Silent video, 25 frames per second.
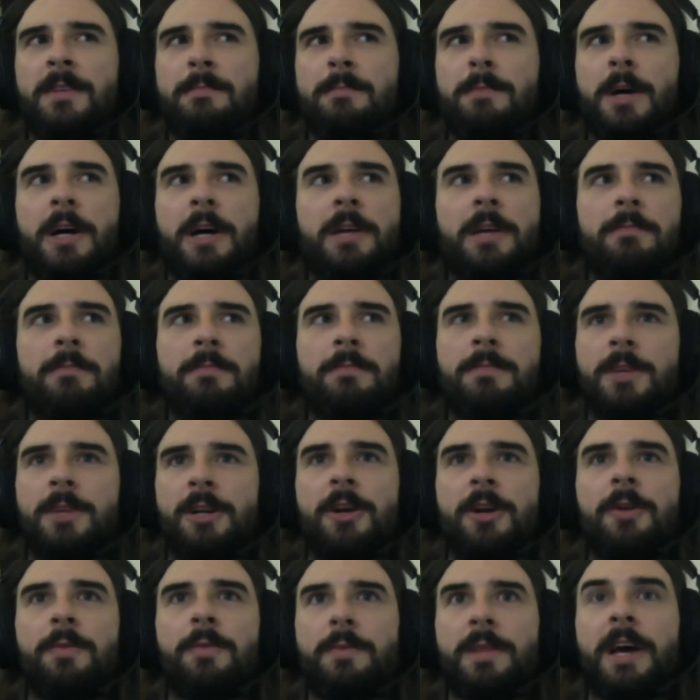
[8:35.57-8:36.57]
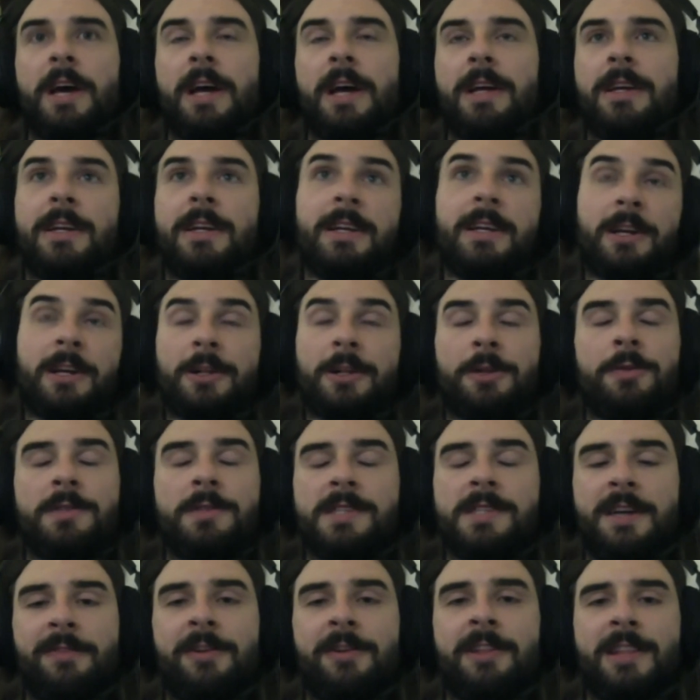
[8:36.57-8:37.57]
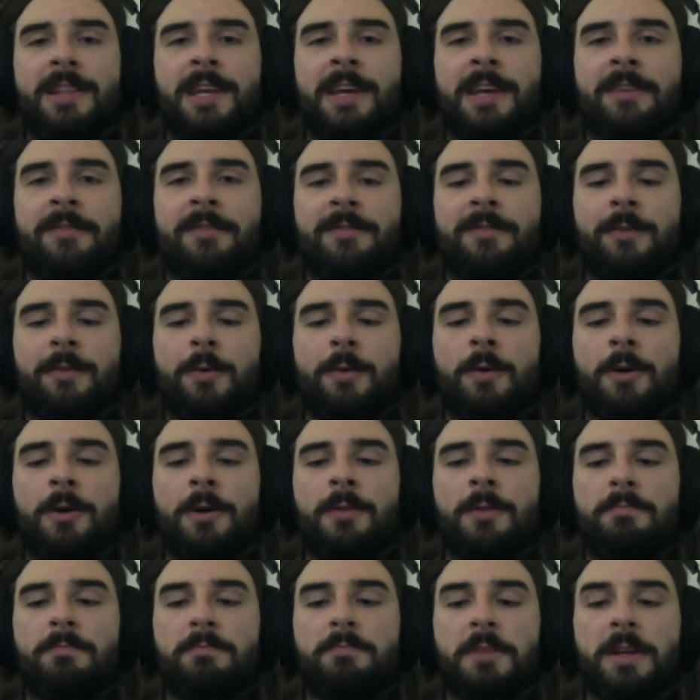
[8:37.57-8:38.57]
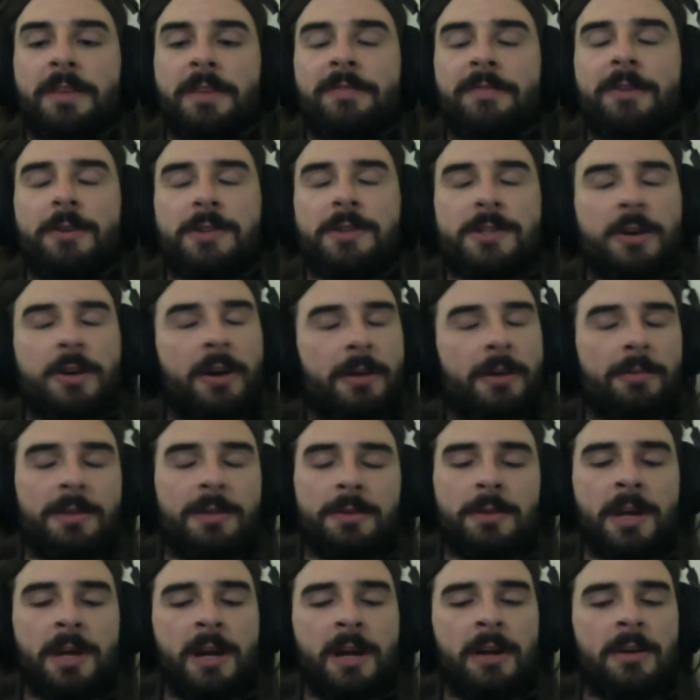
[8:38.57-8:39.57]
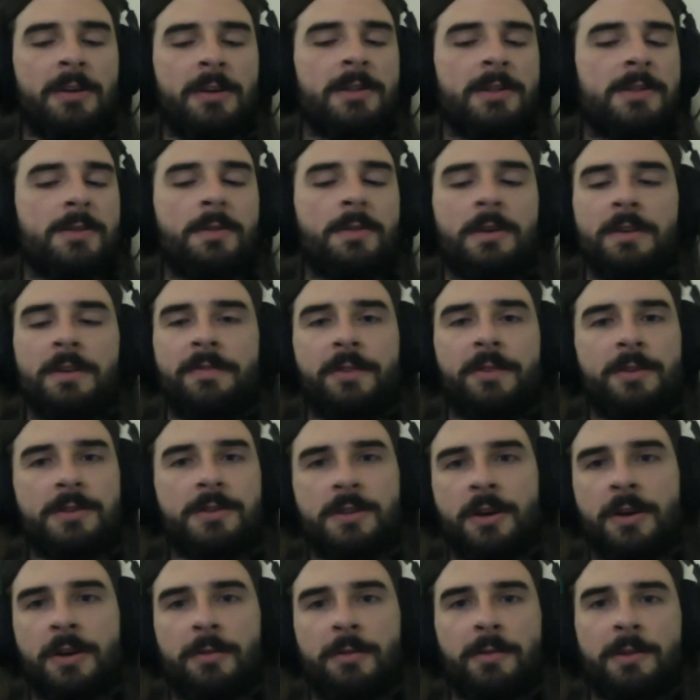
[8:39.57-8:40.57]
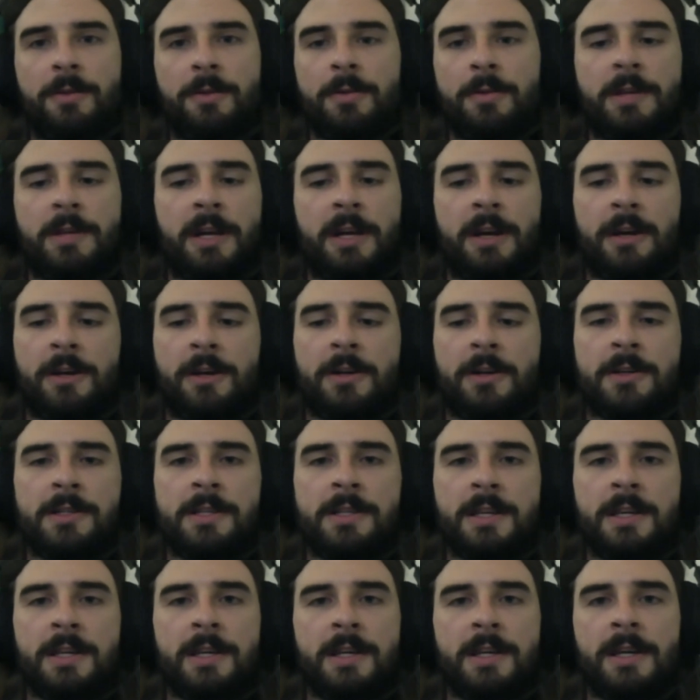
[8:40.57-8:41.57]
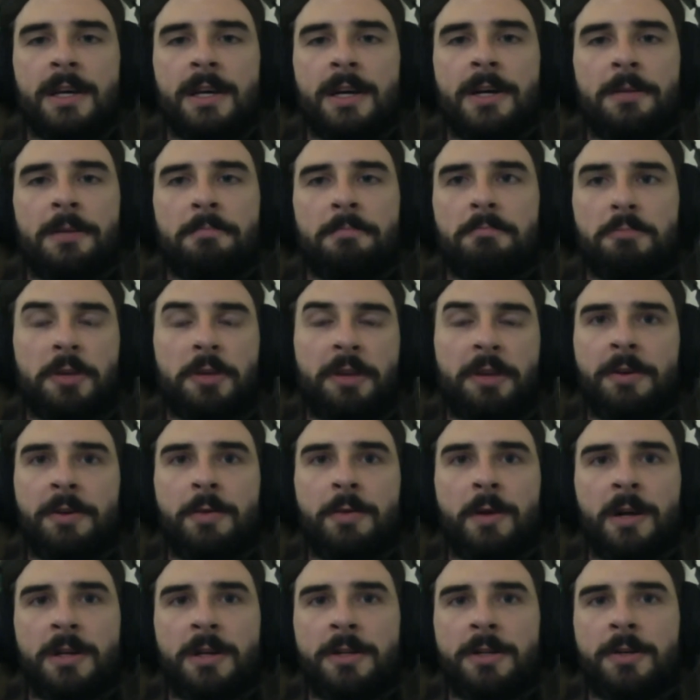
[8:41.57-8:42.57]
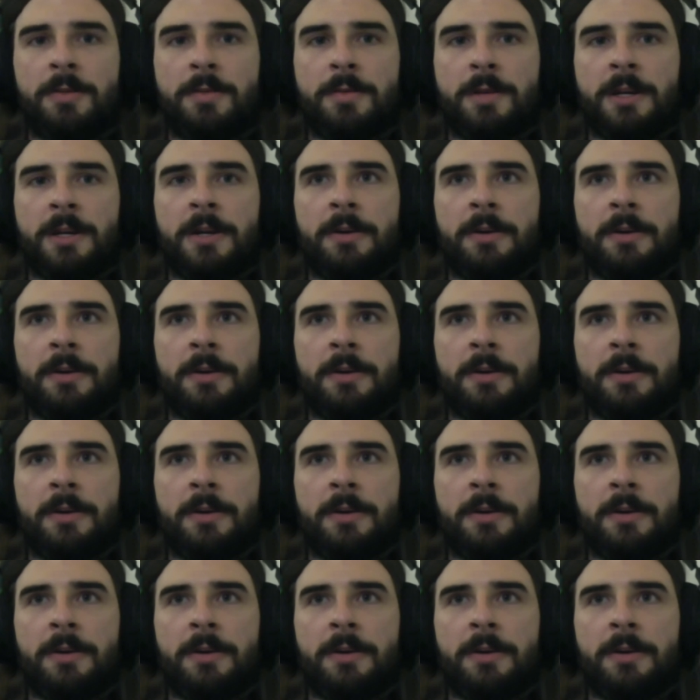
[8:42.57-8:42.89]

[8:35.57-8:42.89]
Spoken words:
But that it includes everything for if you're starting with new characters or if you're starting with old characters, whatever you want to do.